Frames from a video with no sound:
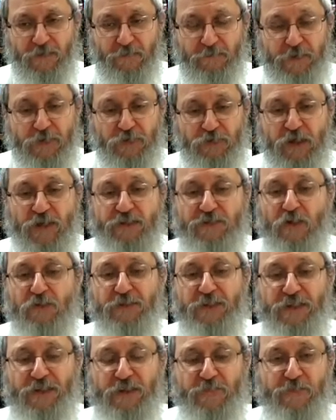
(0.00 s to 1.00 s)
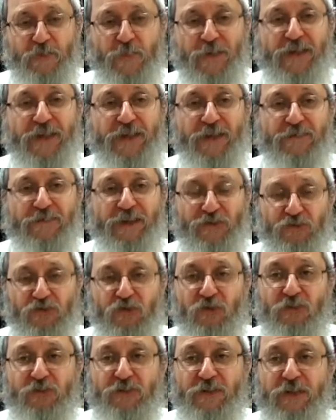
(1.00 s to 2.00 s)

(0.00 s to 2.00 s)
but not only a gift that we can give our children,